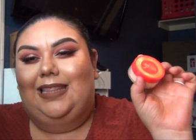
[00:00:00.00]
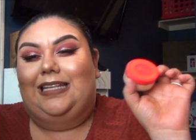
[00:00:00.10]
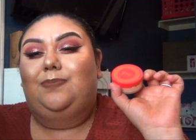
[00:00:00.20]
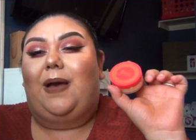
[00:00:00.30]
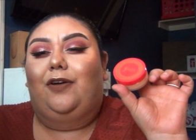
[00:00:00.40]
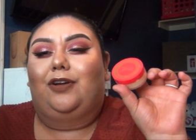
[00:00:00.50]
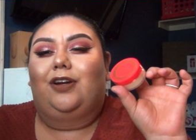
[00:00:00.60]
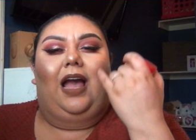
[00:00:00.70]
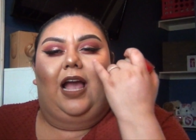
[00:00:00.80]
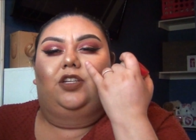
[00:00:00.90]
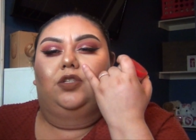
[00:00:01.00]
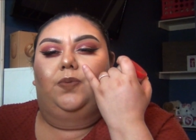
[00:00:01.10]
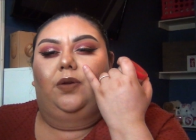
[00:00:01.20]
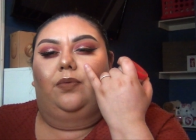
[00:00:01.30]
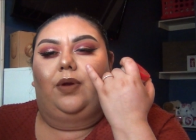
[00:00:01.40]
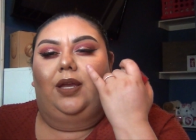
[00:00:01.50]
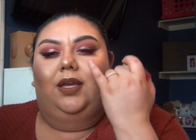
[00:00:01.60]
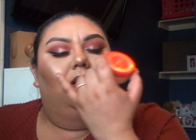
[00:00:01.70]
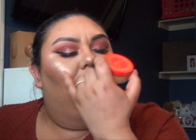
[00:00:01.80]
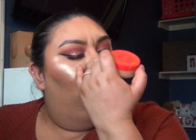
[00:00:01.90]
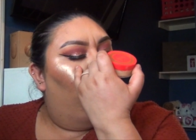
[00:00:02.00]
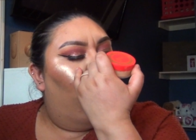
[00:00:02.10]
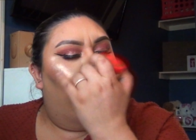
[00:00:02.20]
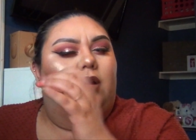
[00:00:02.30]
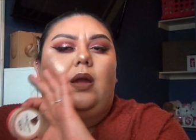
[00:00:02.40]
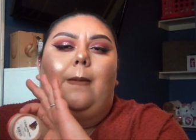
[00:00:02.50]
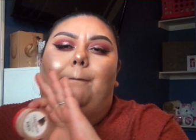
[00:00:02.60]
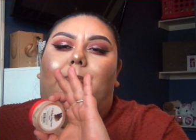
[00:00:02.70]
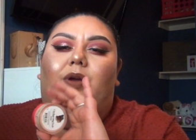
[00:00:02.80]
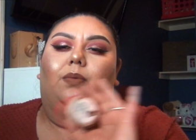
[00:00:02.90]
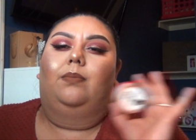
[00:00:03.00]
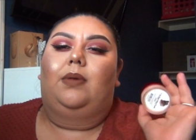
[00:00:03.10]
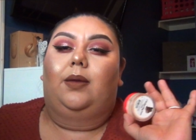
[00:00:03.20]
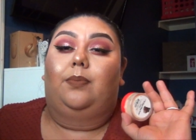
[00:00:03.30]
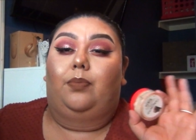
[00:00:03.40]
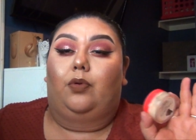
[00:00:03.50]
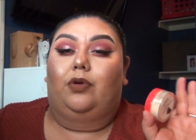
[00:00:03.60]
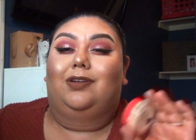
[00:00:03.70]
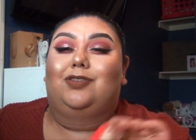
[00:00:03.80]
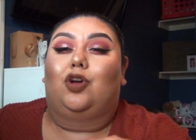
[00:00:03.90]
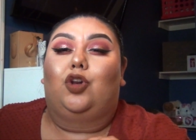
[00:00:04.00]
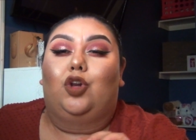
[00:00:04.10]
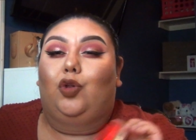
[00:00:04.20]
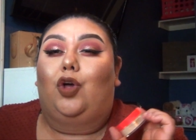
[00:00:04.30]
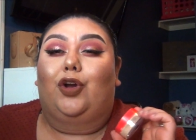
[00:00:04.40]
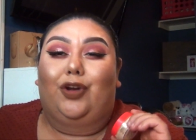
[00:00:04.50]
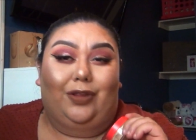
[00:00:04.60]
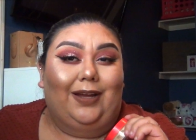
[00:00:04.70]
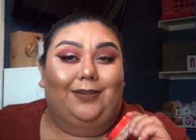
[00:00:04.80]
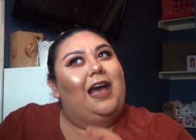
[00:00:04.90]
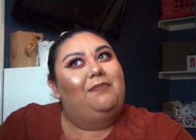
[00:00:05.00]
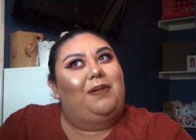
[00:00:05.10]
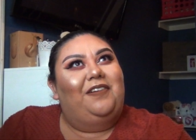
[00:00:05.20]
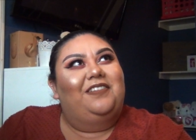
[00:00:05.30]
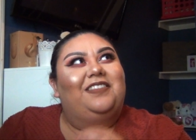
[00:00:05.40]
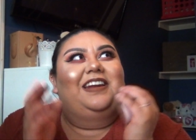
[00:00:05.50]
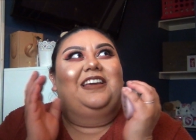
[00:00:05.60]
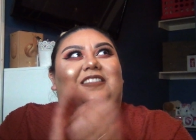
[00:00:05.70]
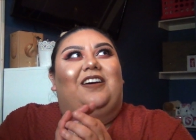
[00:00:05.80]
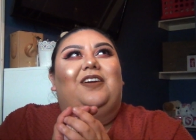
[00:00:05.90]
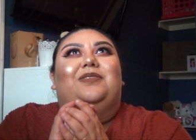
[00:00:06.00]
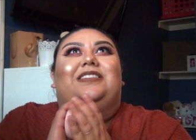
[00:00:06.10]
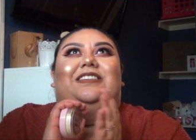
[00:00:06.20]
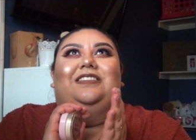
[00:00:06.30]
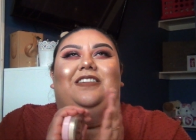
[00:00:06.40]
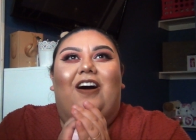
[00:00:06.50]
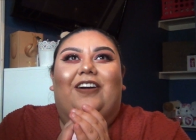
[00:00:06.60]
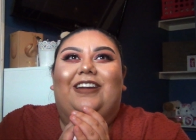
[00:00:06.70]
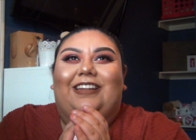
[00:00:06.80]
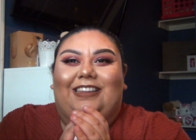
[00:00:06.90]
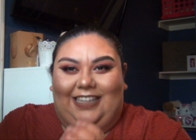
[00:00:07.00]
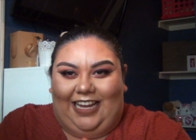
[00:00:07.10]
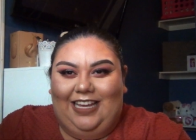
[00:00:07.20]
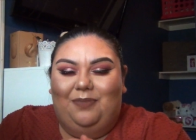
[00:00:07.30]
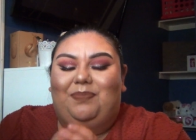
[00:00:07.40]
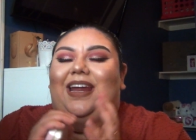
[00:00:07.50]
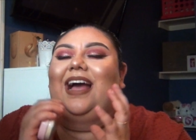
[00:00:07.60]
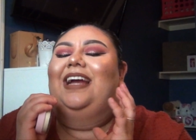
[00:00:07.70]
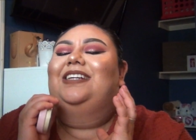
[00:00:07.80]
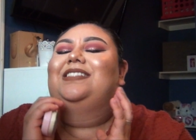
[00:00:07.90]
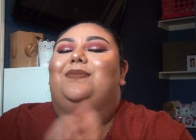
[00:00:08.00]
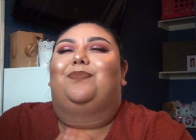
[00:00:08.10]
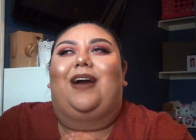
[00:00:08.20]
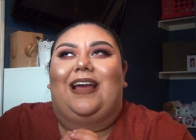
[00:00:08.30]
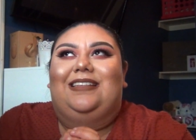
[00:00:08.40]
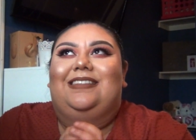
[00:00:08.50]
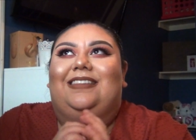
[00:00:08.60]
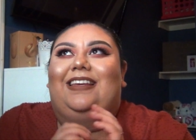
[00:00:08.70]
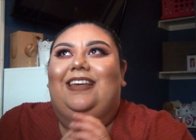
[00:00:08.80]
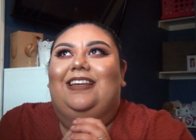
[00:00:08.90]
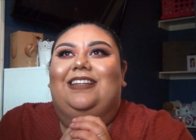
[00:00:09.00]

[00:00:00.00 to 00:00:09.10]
this powder, I just put it right here and boom, my pores are no longer there. A powder that I thought I was not gonna like, but I surprisingly